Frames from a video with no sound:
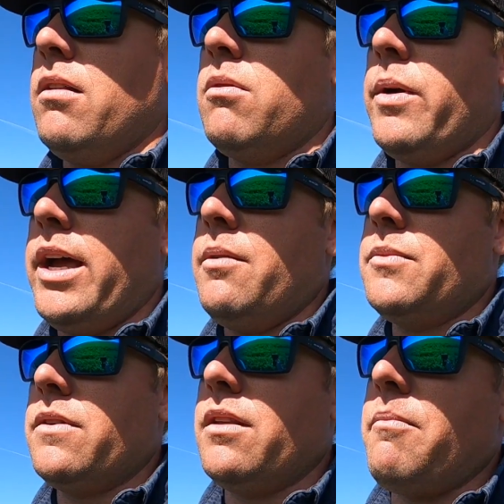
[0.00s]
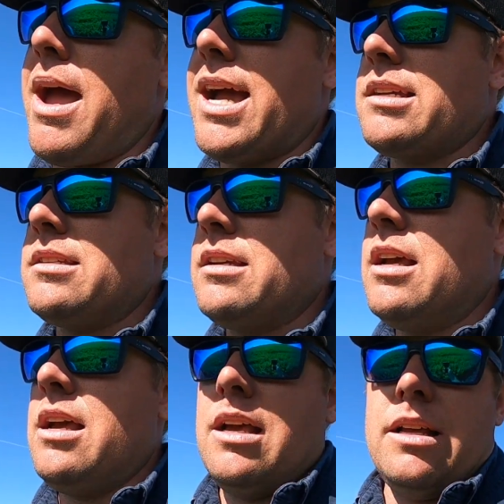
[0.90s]
all the way up to the max
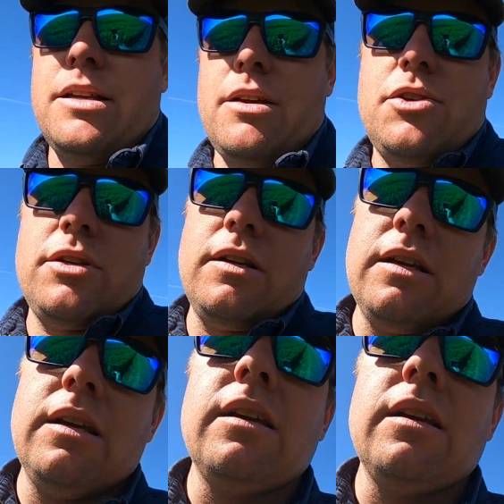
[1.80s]
tension.